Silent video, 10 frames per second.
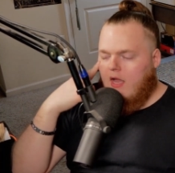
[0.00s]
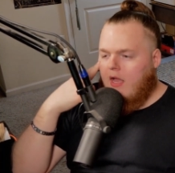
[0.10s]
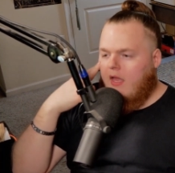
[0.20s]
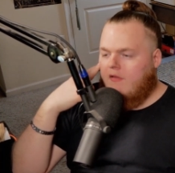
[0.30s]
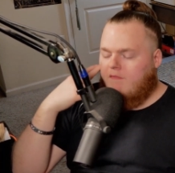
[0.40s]

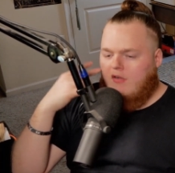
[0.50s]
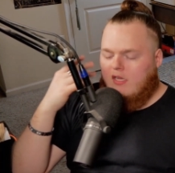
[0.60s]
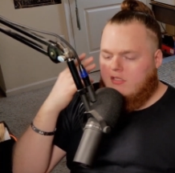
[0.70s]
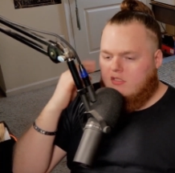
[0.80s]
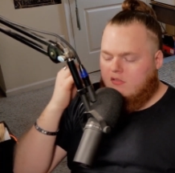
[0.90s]
I,
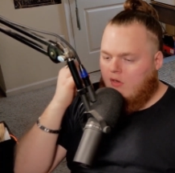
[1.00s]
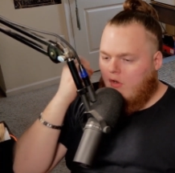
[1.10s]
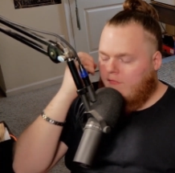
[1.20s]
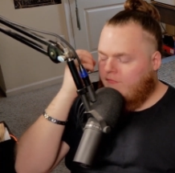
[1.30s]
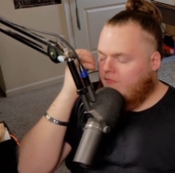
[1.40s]
fucking just
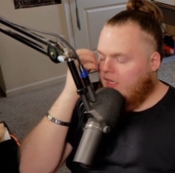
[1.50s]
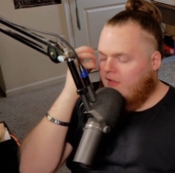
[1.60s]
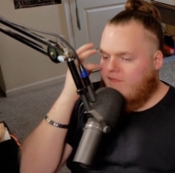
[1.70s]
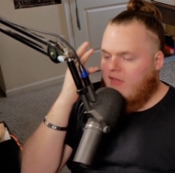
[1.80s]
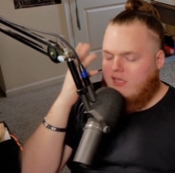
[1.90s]
her
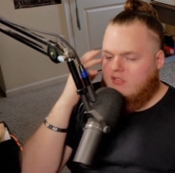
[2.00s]
fucking face